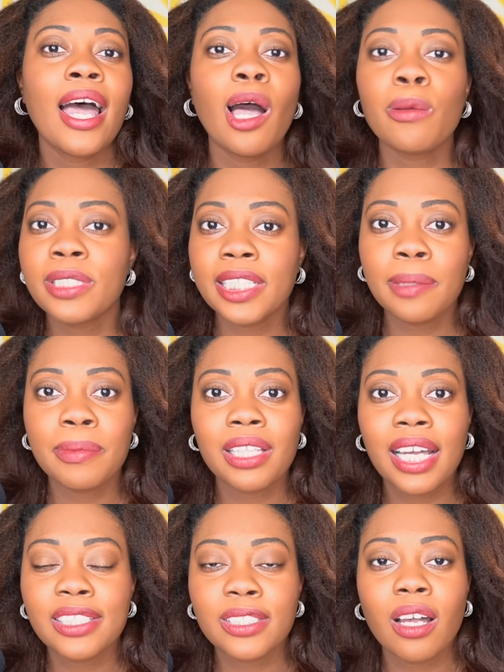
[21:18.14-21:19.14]
Helps to keep the
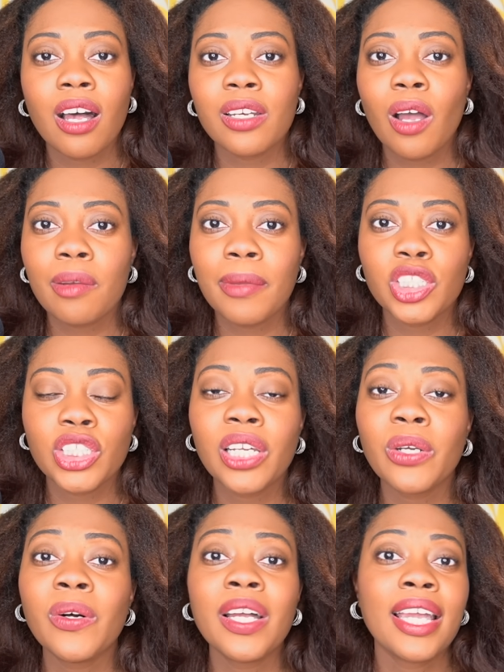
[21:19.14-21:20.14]
lights on my
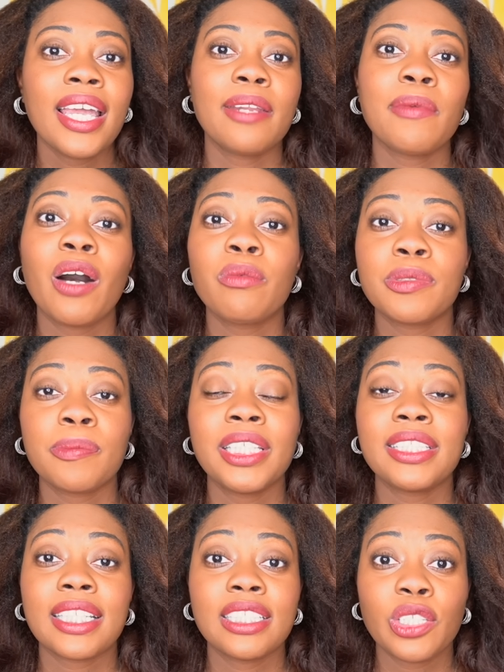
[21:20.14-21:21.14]
channel and helps me
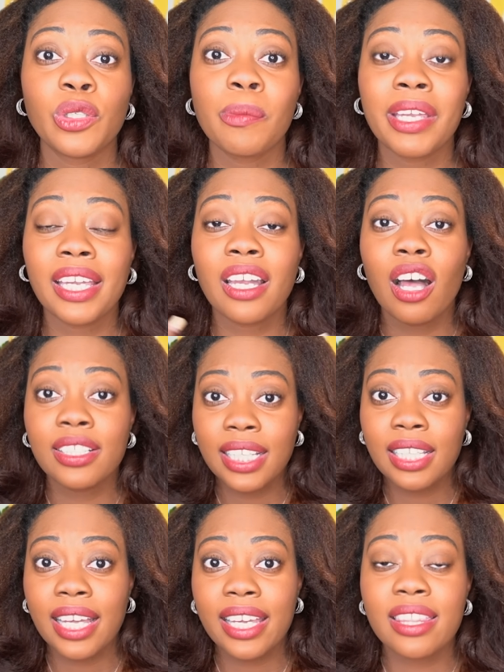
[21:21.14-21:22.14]
to continue making content
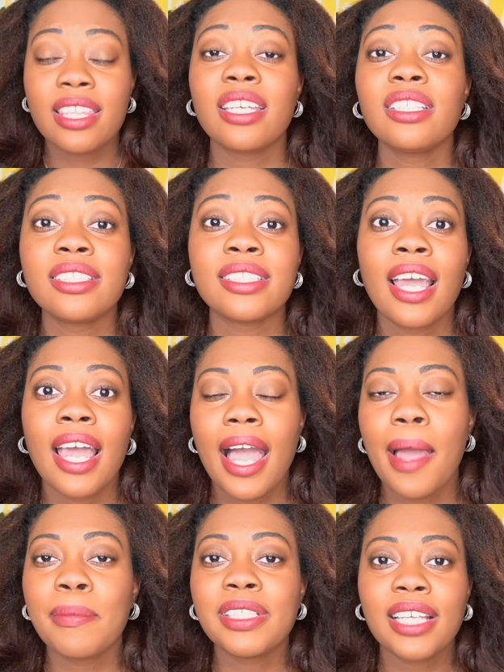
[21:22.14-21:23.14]
like this.
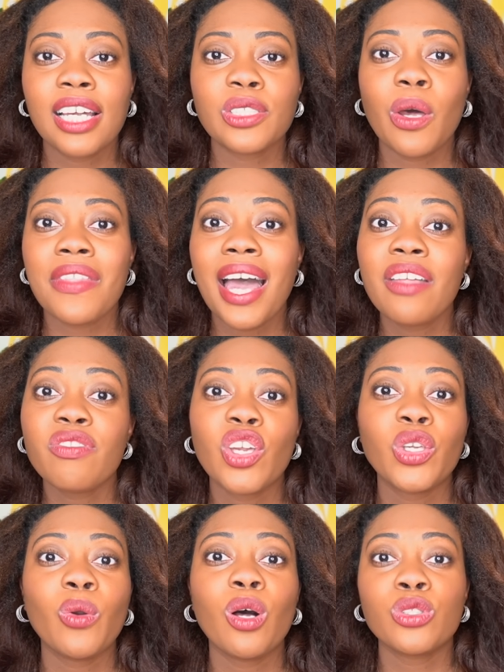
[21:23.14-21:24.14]
And besides all that, thank
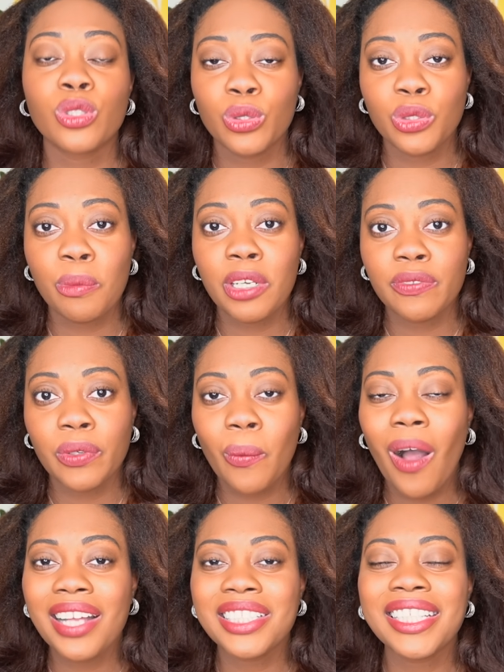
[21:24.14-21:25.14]
you all so much for
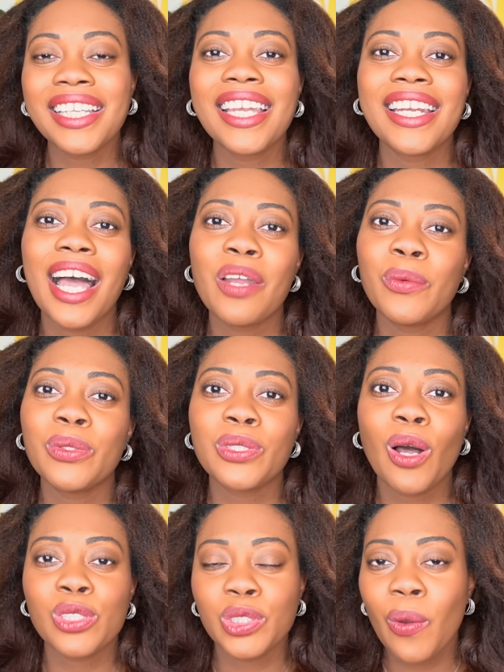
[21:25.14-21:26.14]
watching, and I will
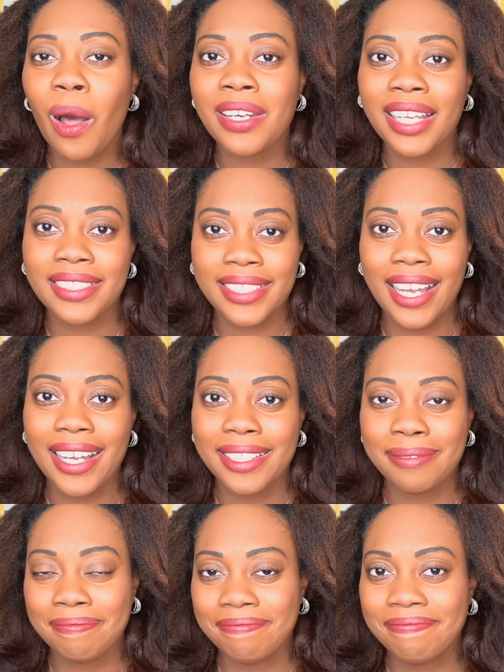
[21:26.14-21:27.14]
talk to you all next time.